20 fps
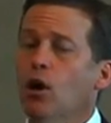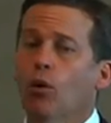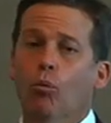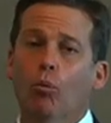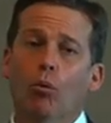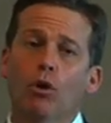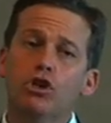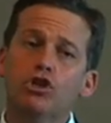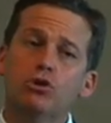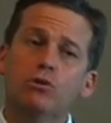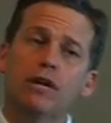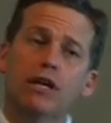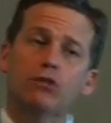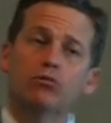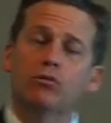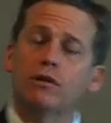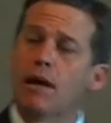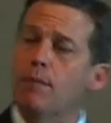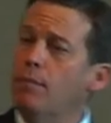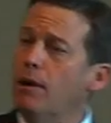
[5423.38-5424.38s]
Once you get
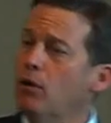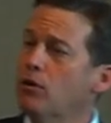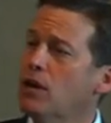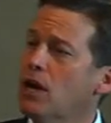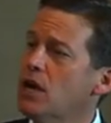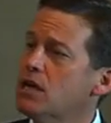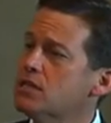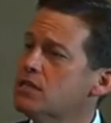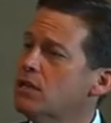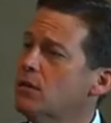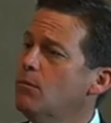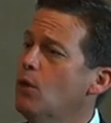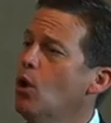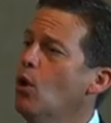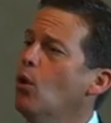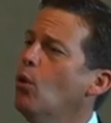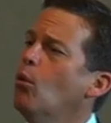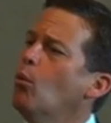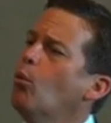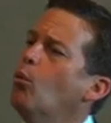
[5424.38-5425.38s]
through that periosteum,
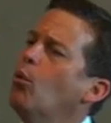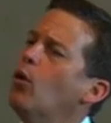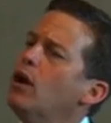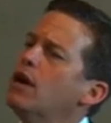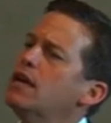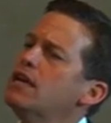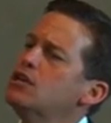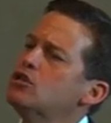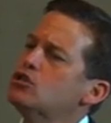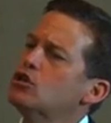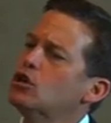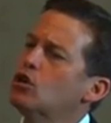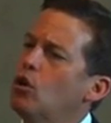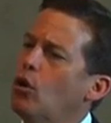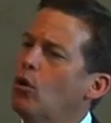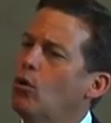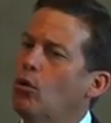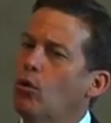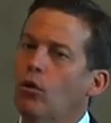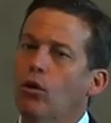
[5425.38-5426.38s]
what is the
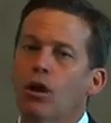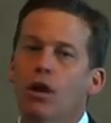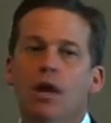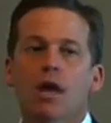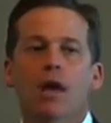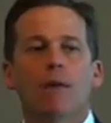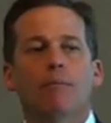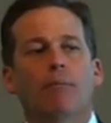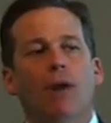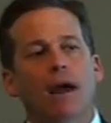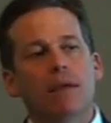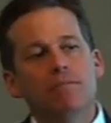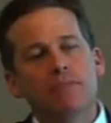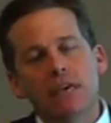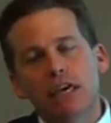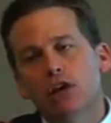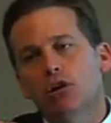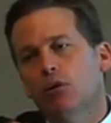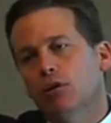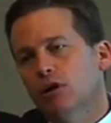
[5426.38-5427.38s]
goal? By
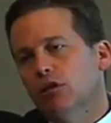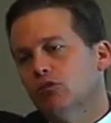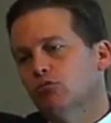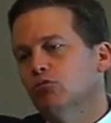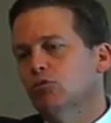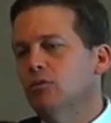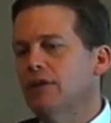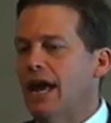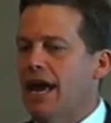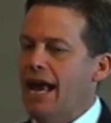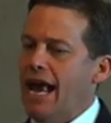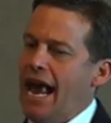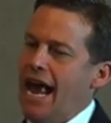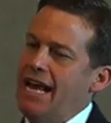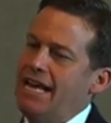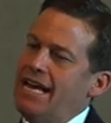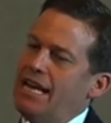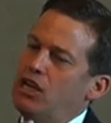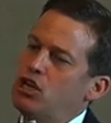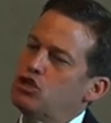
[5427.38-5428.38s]
me going through that
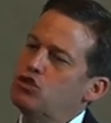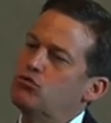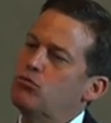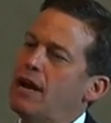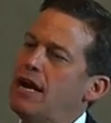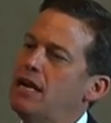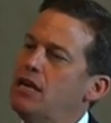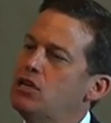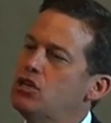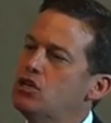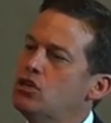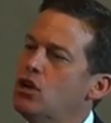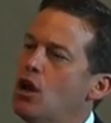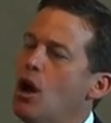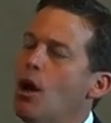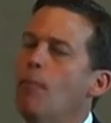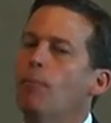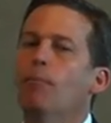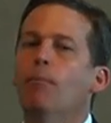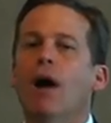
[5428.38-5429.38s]
and getting drainage,
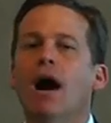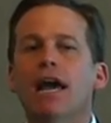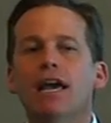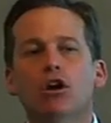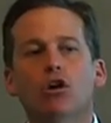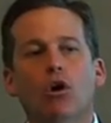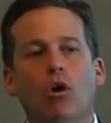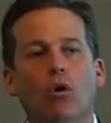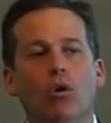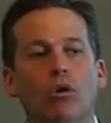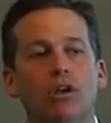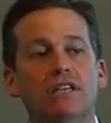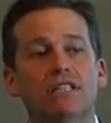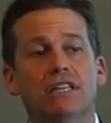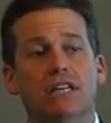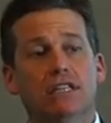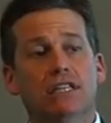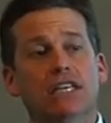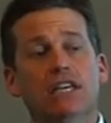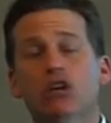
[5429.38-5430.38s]
my goal is
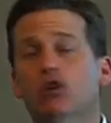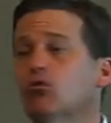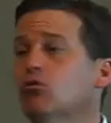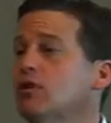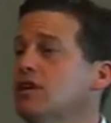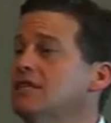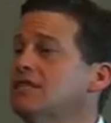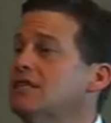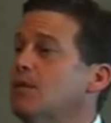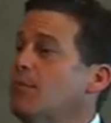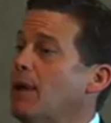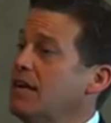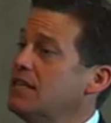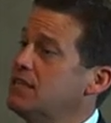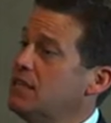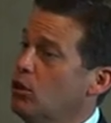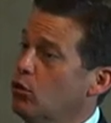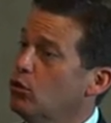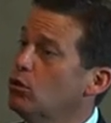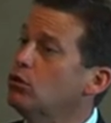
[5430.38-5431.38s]
to decrease the
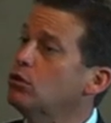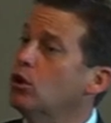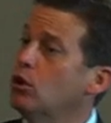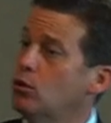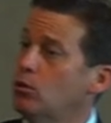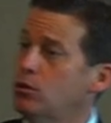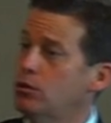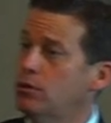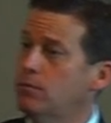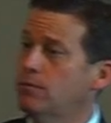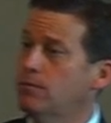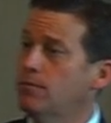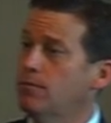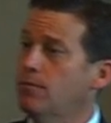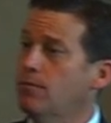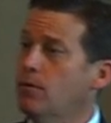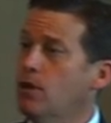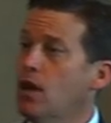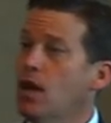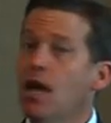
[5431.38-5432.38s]
bacterial load,
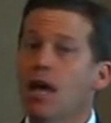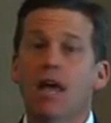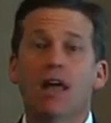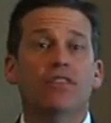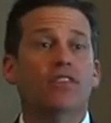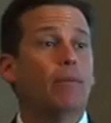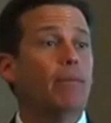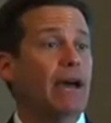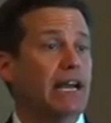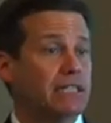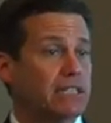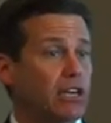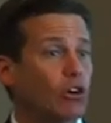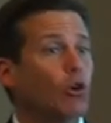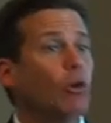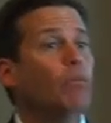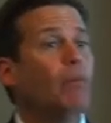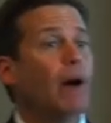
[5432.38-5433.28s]
the bacterial